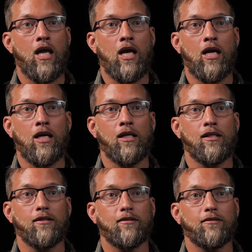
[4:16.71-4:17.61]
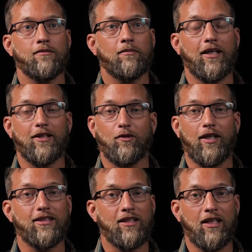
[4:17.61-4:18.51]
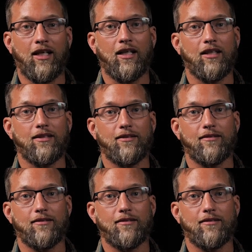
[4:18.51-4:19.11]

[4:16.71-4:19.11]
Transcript: And by the grace of God,